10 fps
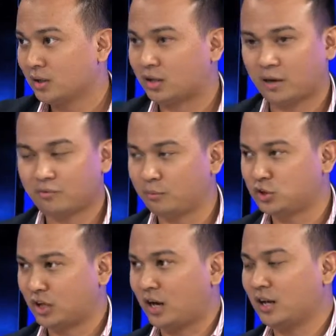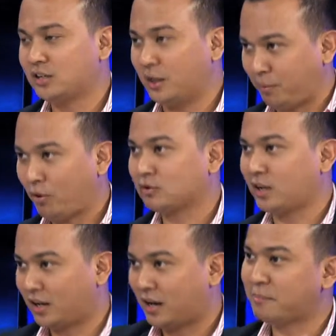It came from Jakarta, Depok,
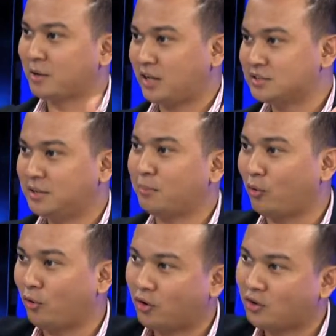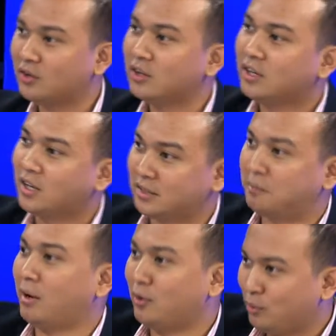Tangerang, Bekasi, Bogor, and then
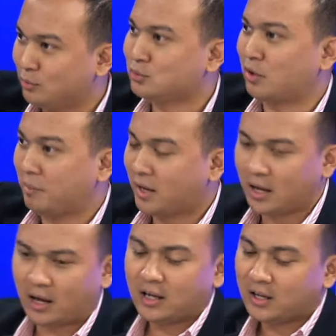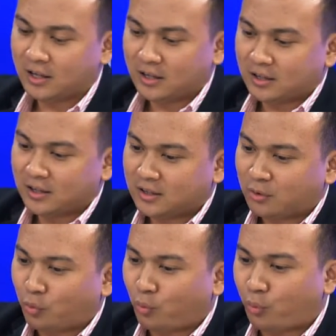Bandung, Surabaya,
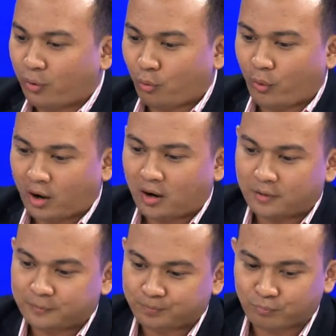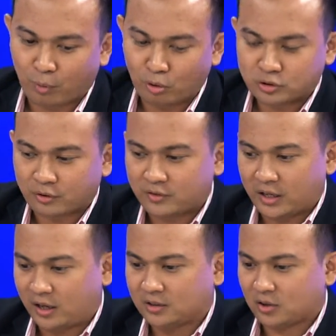where most of the
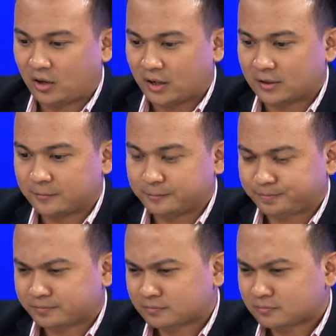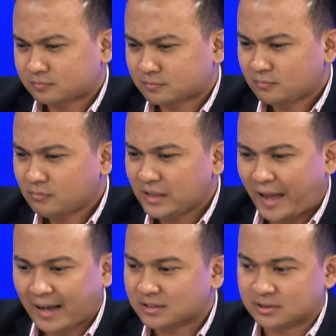internet
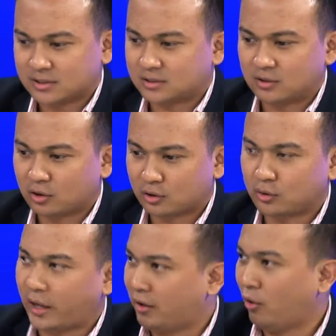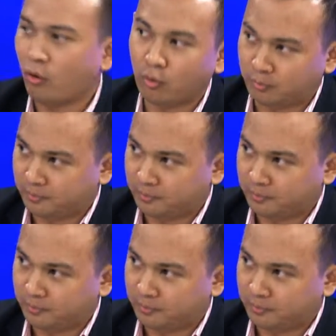access is not good at home.